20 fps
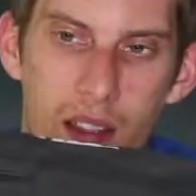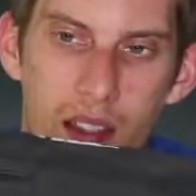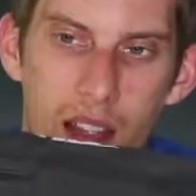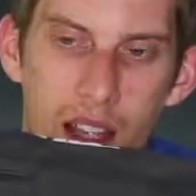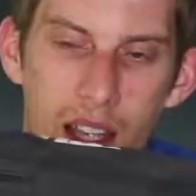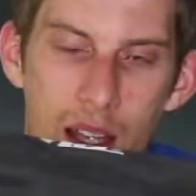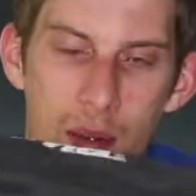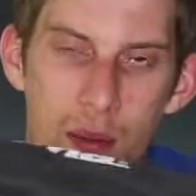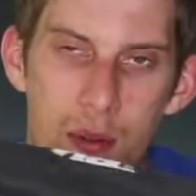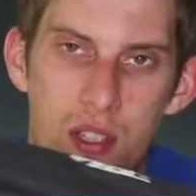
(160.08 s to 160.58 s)

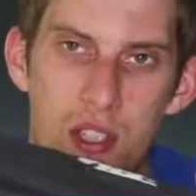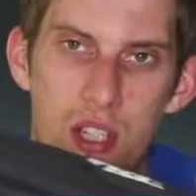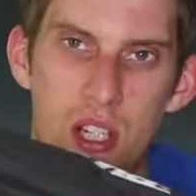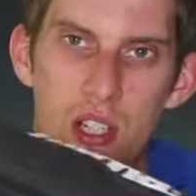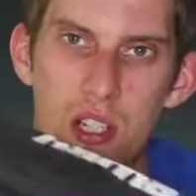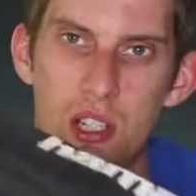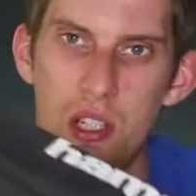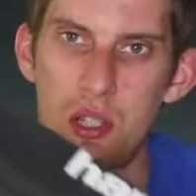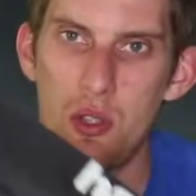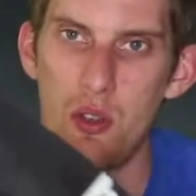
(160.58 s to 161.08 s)
It was
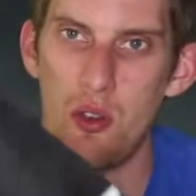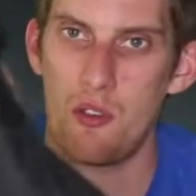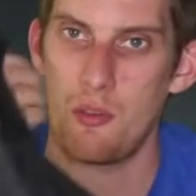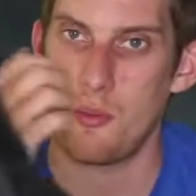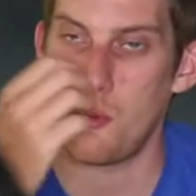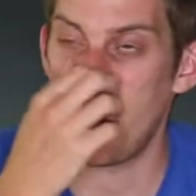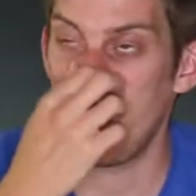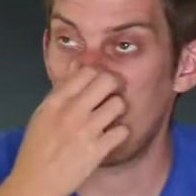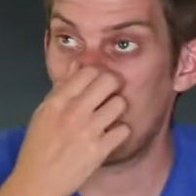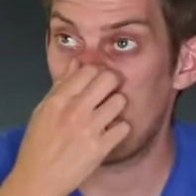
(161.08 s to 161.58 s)
just a sort
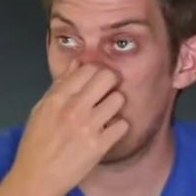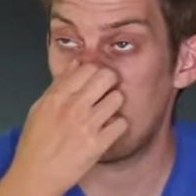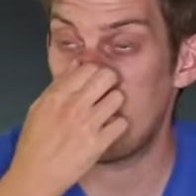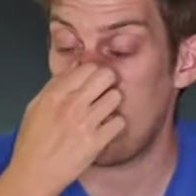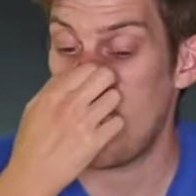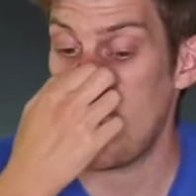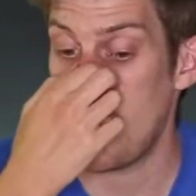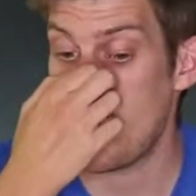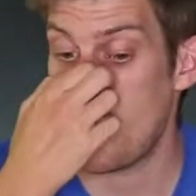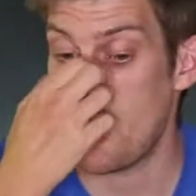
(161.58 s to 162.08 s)
of,
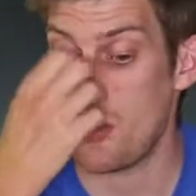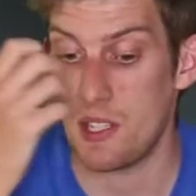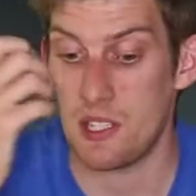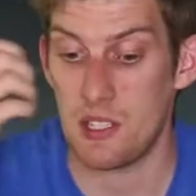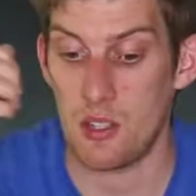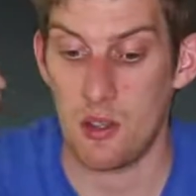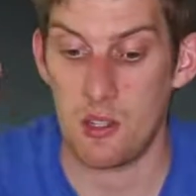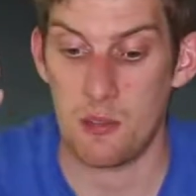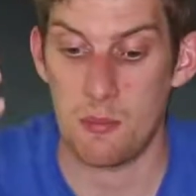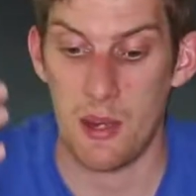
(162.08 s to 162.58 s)
when I got
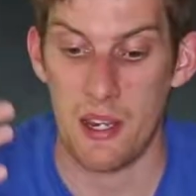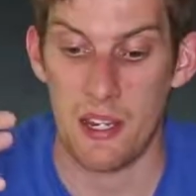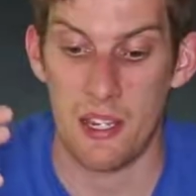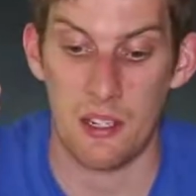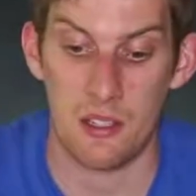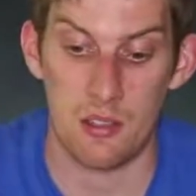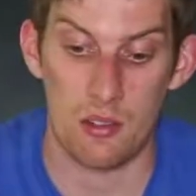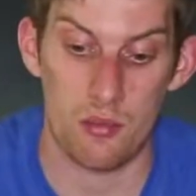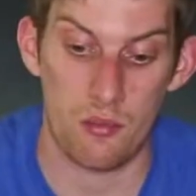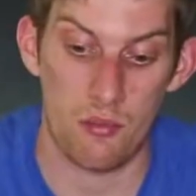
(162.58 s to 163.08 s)
this, I was
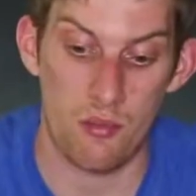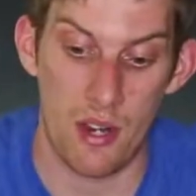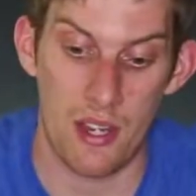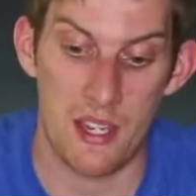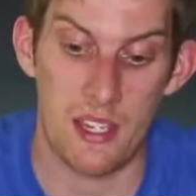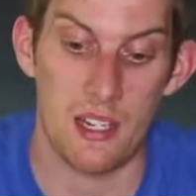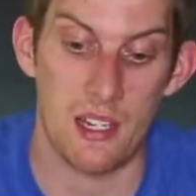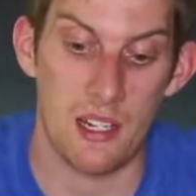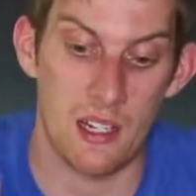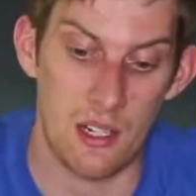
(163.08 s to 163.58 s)
making
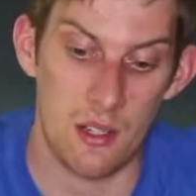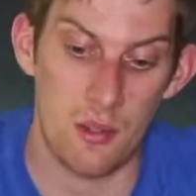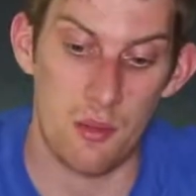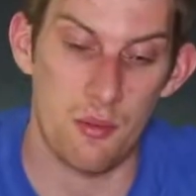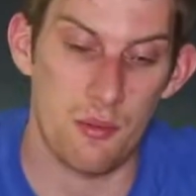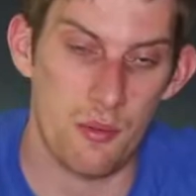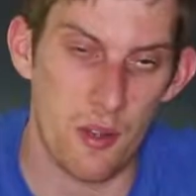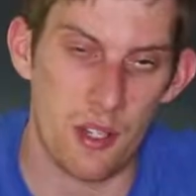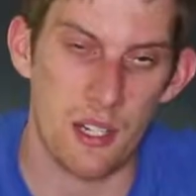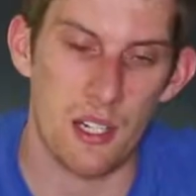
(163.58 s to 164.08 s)
regular
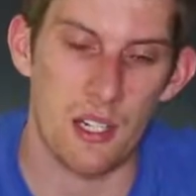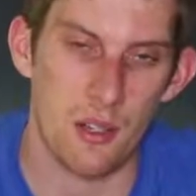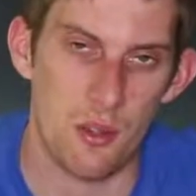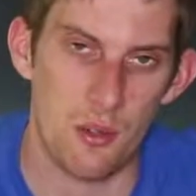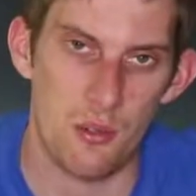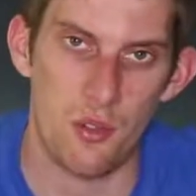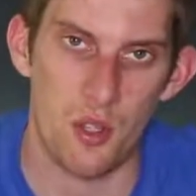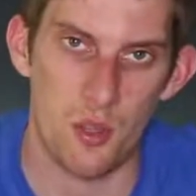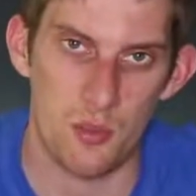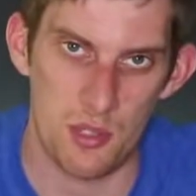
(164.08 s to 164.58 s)
funny
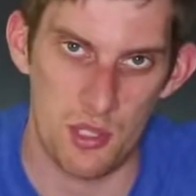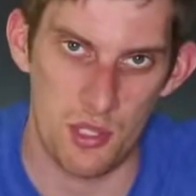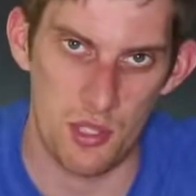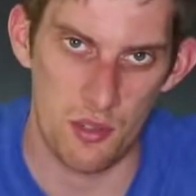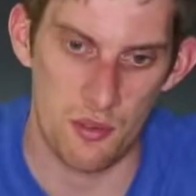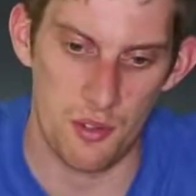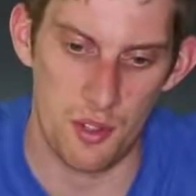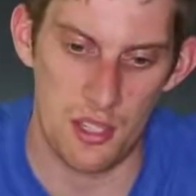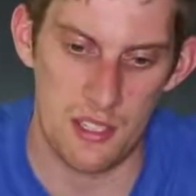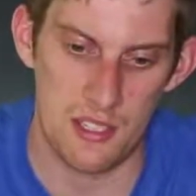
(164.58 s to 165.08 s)
little films at
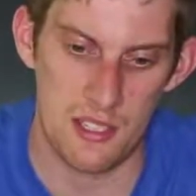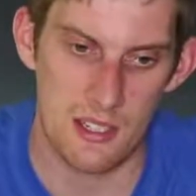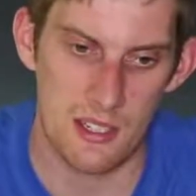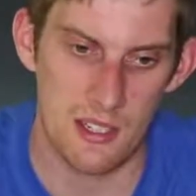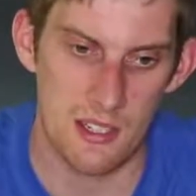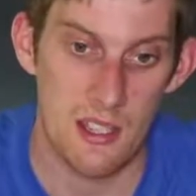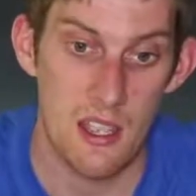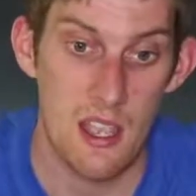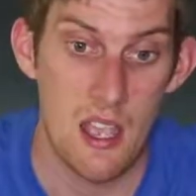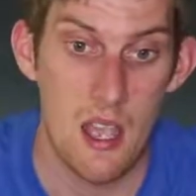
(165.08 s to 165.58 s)

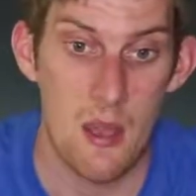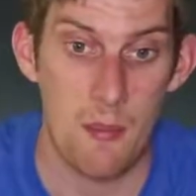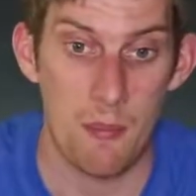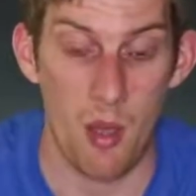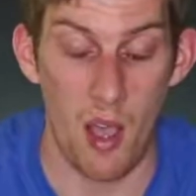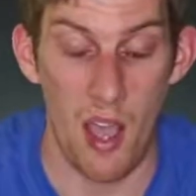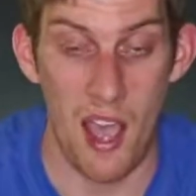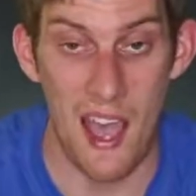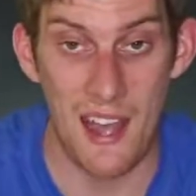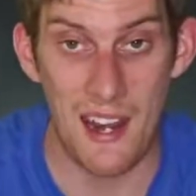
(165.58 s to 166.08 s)
university,
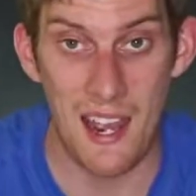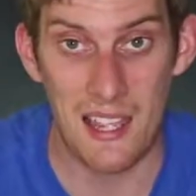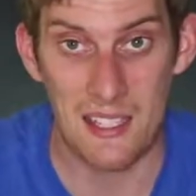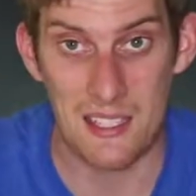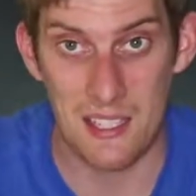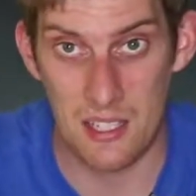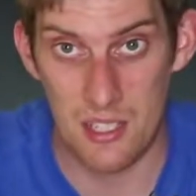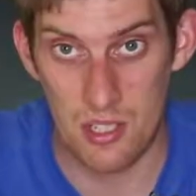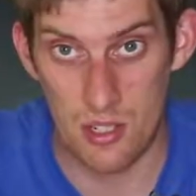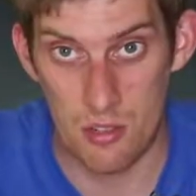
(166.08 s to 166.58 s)
but I had
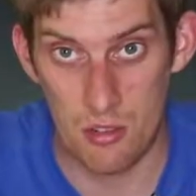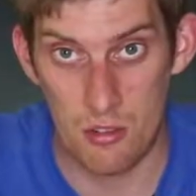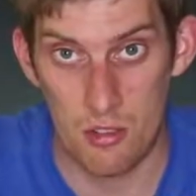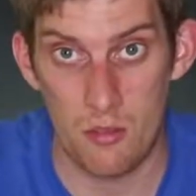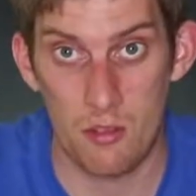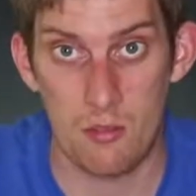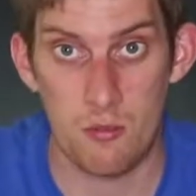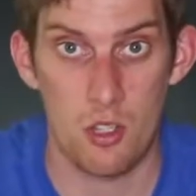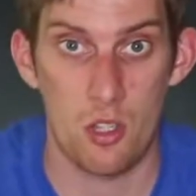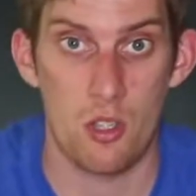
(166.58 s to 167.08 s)
access to
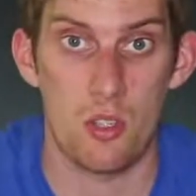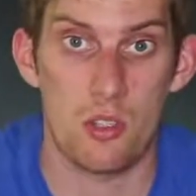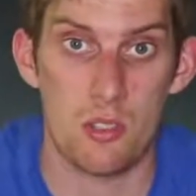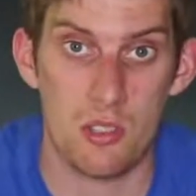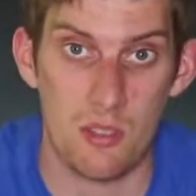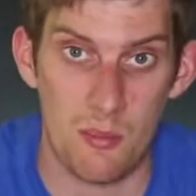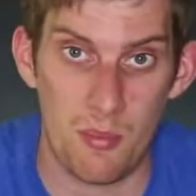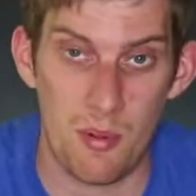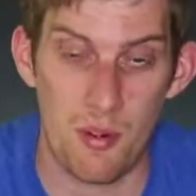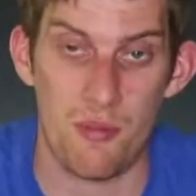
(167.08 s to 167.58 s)
good
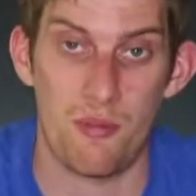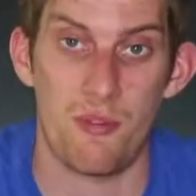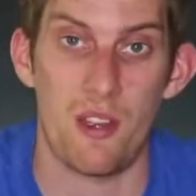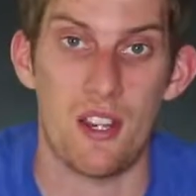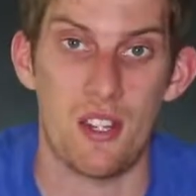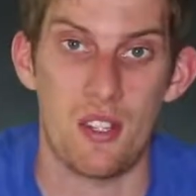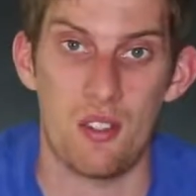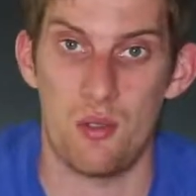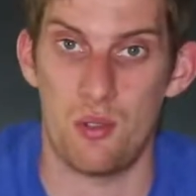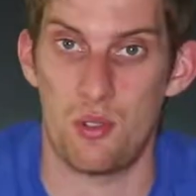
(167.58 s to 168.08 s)

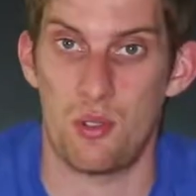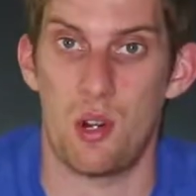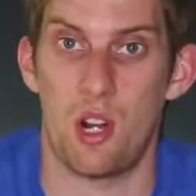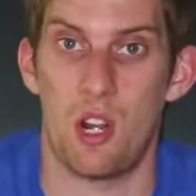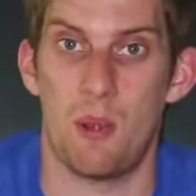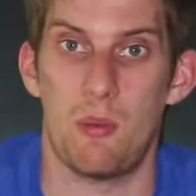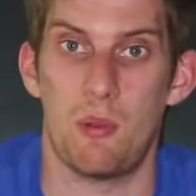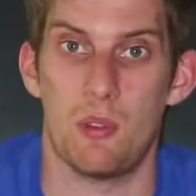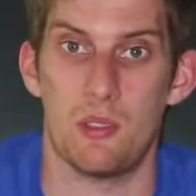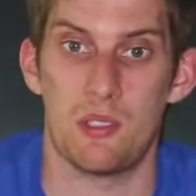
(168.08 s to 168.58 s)
professional
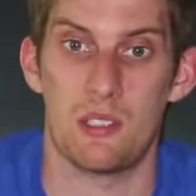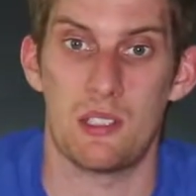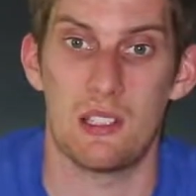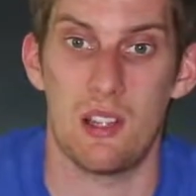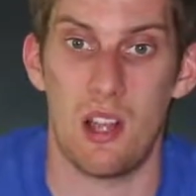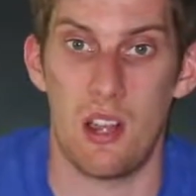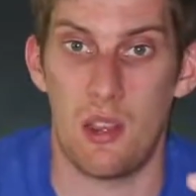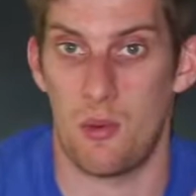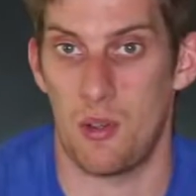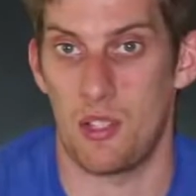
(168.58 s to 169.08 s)
tripods,
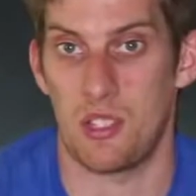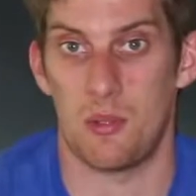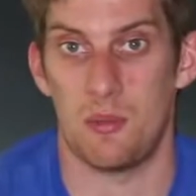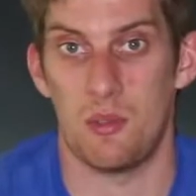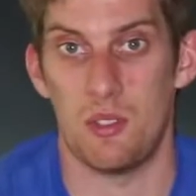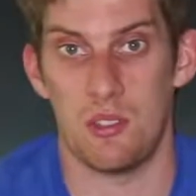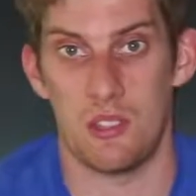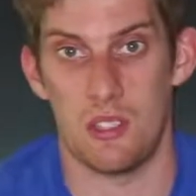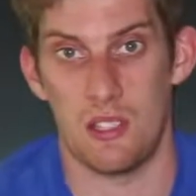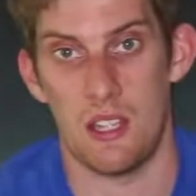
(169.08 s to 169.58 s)
like the ones I'm
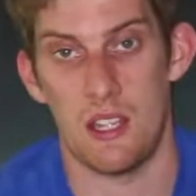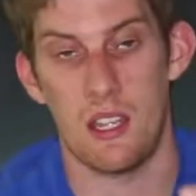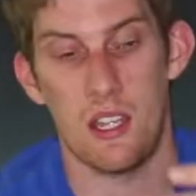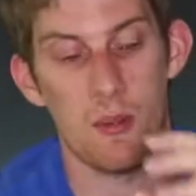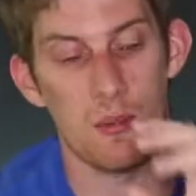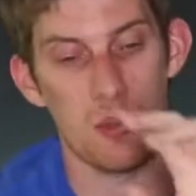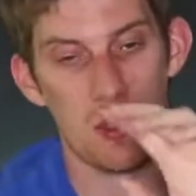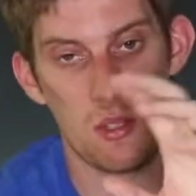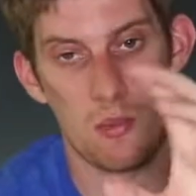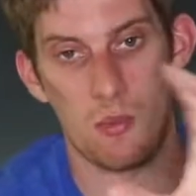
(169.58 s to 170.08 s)
using here.
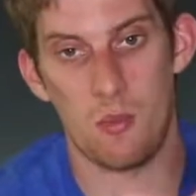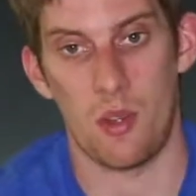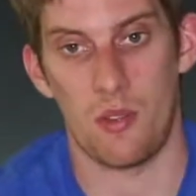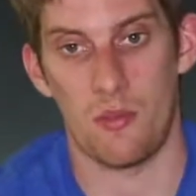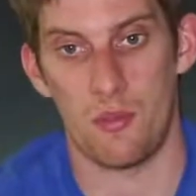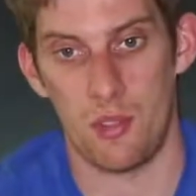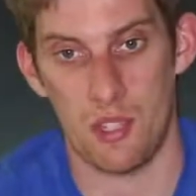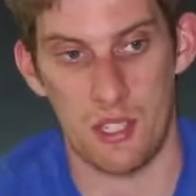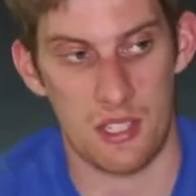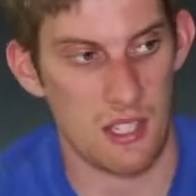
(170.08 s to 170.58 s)
I'm using
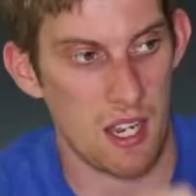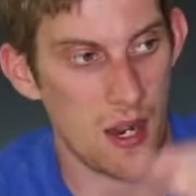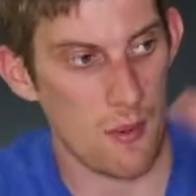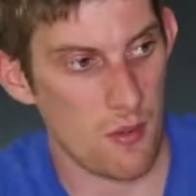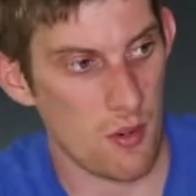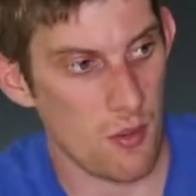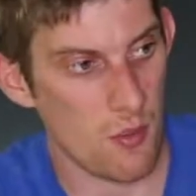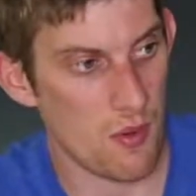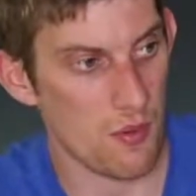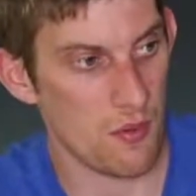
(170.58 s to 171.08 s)
one for this
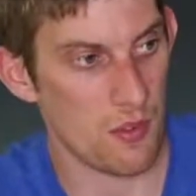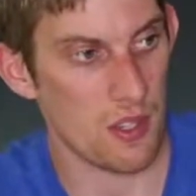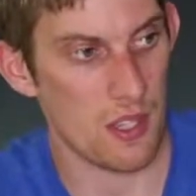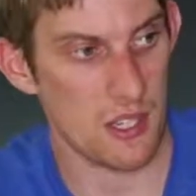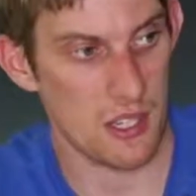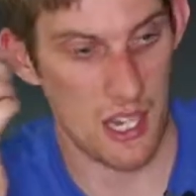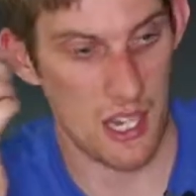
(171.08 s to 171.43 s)
camera, one for this